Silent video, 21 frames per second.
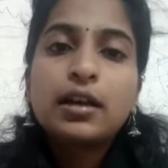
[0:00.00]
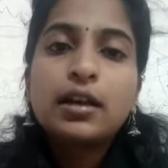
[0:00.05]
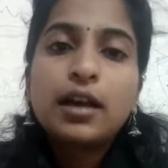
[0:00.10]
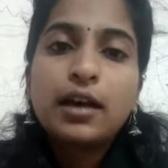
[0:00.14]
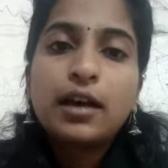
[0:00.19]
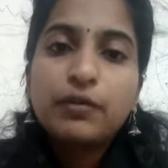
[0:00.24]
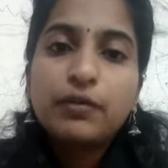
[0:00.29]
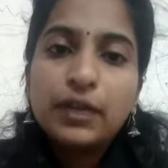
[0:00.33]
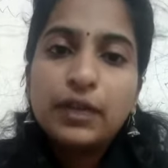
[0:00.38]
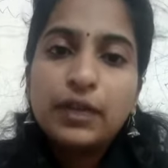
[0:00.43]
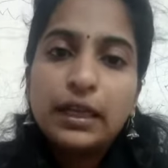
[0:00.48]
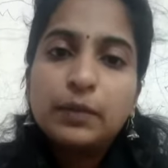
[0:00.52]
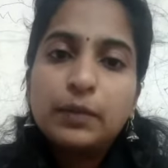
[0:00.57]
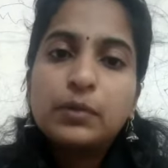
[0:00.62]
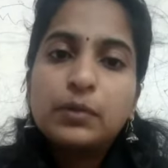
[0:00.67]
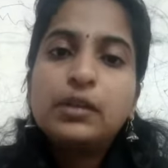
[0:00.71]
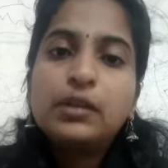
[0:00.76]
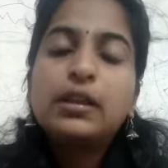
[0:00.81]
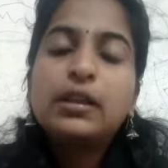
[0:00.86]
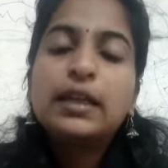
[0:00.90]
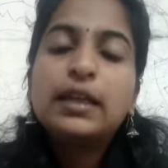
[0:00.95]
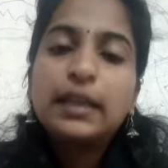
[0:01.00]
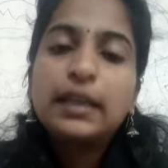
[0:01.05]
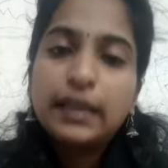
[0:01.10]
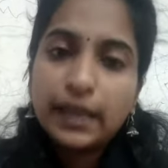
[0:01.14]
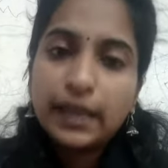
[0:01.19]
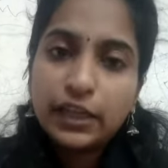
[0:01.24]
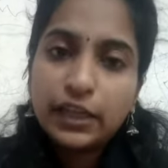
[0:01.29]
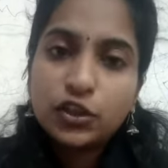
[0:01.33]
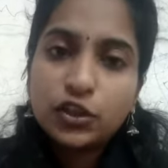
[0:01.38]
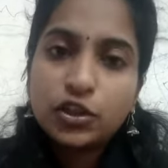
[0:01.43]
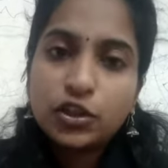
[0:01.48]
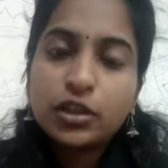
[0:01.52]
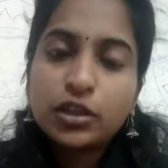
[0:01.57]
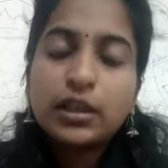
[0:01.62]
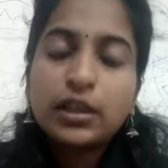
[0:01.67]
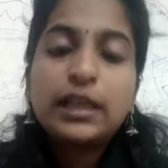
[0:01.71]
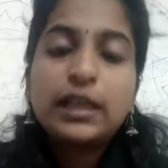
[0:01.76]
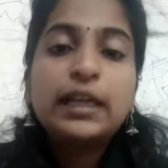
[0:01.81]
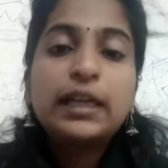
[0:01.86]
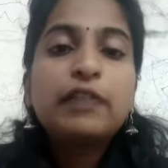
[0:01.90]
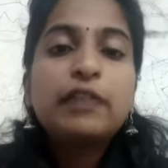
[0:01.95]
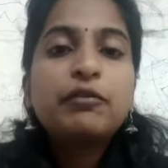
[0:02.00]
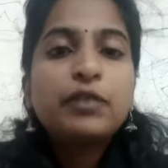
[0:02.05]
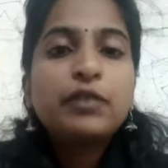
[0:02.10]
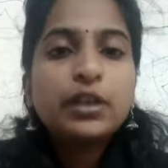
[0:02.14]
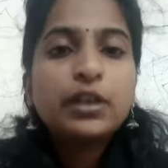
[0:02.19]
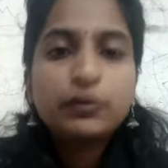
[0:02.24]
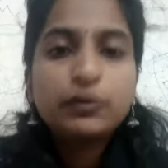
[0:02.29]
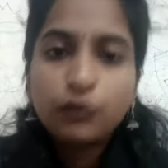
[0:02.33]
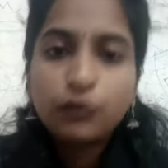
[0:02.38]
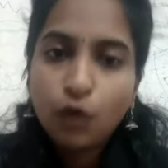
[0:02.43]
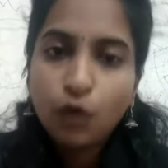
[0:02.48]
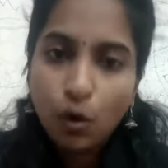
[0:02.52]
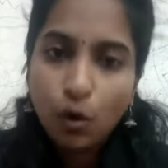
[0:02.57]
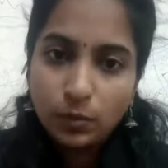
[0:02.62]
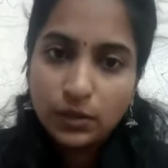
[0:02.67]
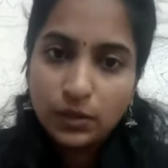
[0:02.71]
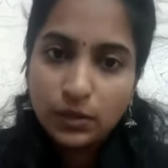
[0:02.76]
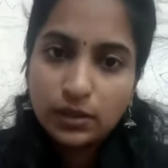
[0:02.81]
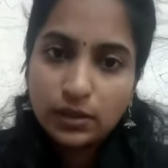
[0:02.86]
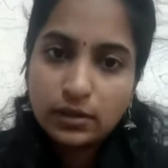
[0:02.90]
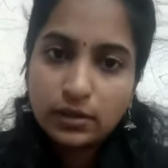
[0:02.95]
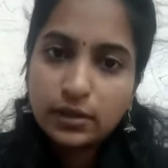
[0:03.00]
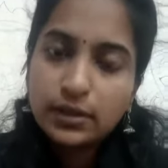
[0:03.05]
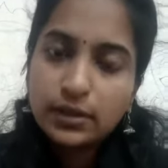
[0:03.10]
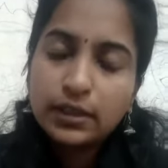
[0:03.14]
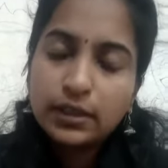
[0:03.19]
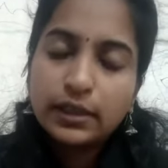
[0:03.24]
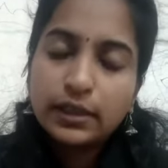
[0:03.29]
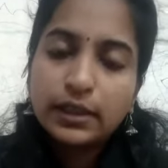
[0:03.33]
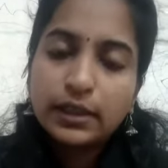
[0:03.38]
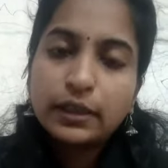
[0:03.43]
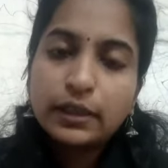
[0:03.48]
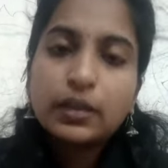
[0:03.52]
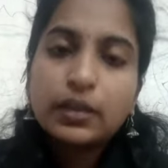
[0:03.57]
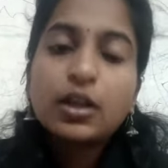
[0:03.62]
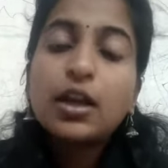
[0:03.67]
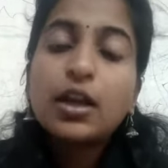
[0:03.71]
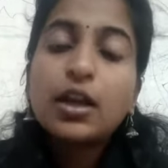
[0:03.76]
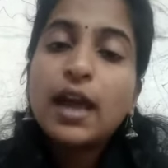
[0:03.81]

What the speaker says: available in nature in different forms, isn't it?